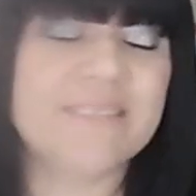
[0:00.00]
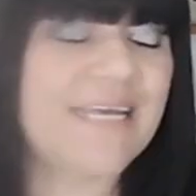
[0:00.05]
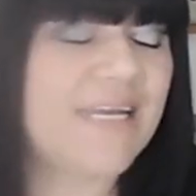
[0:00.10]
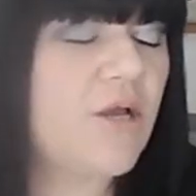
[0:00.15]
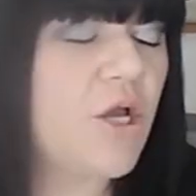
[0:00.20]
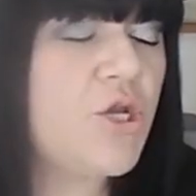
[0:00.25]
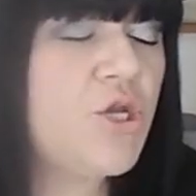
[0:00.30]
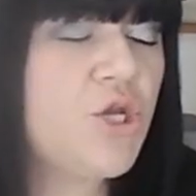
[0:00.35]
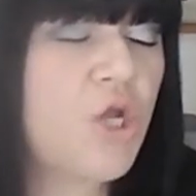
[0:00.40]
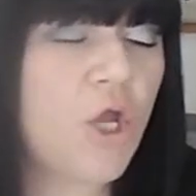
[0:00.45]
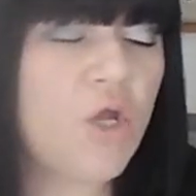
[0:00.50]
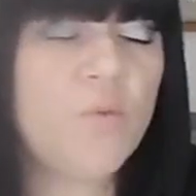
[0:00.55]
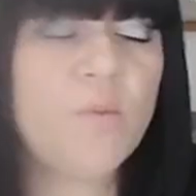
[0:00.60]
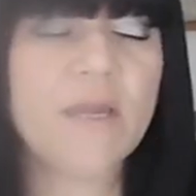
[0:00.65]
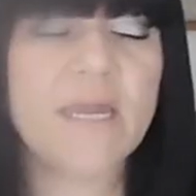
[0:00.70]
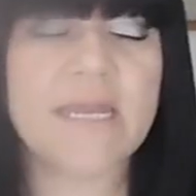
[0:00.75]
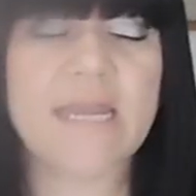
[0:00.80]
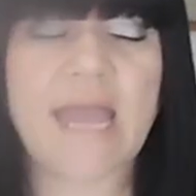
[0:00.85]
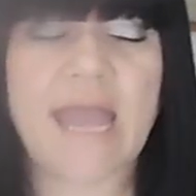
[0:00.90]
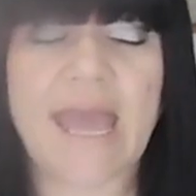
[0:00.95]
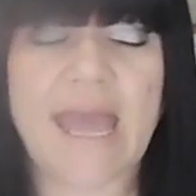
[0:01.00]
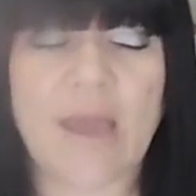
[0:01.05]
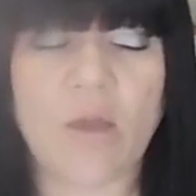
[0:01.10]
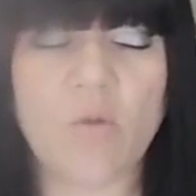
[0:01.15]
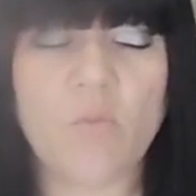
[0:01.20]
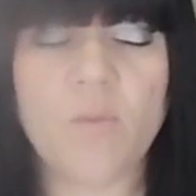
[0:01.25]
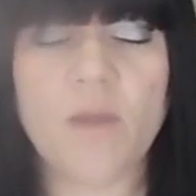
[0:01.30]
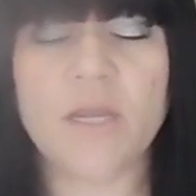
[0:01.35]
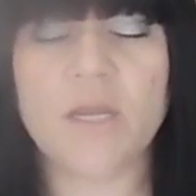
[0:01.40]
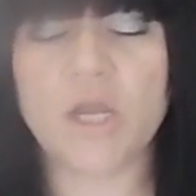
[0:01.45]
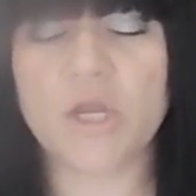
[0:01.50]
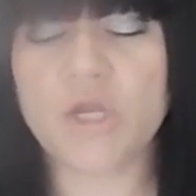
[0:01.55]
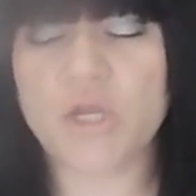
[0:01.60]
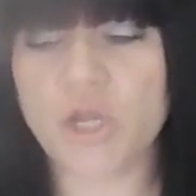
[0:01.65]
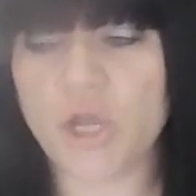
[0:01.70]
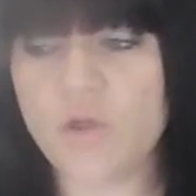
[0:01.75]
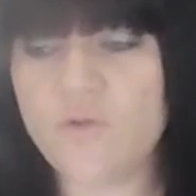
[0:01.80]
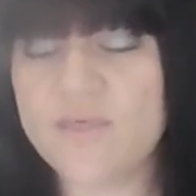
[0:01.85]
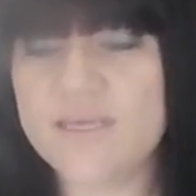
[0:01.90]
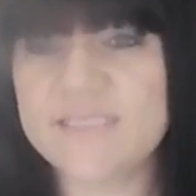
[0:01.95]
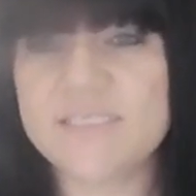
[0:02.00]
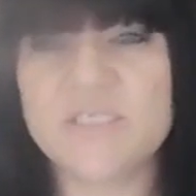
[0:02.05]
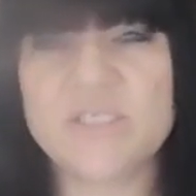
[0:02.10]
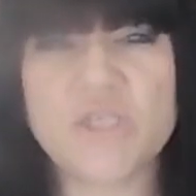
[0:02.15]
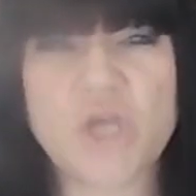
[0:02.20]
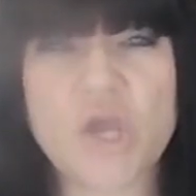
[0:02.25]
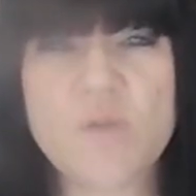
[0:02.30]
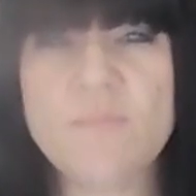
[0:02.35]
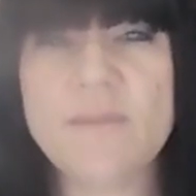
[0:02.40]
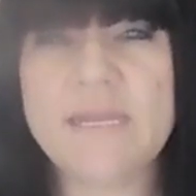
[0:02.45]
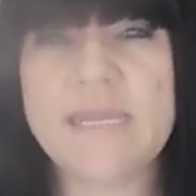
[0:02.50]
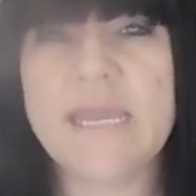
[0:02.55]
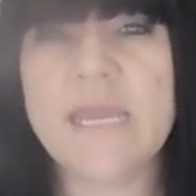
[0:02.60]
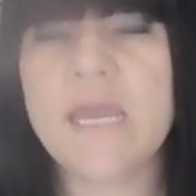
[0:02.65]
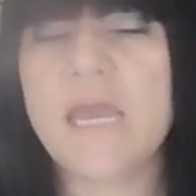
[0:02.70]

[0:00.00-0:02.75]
And I know we're going to help, and I know there's so many